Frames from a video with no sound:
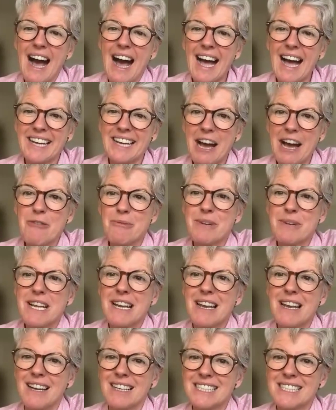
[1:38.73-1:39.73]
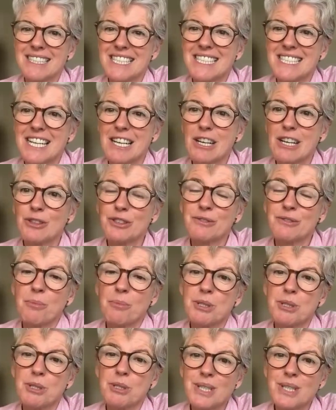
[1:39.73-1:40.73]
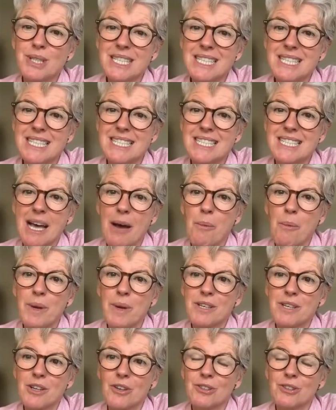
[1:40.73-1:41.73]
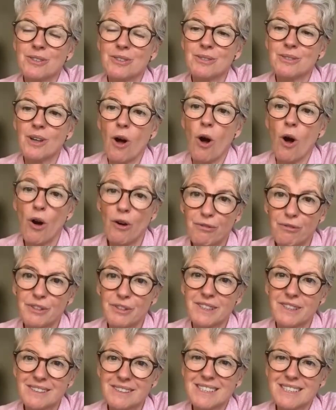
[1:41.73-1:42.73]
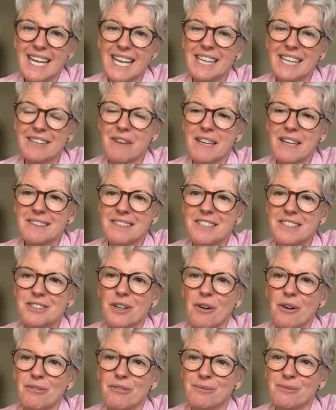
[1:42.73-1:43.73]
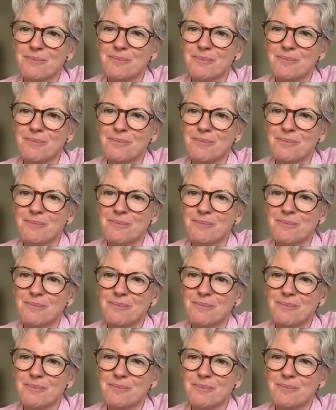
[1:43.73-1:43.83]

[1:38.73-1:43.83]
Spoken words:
I now realize there's a lot of opportunities that we don't often take advantage of.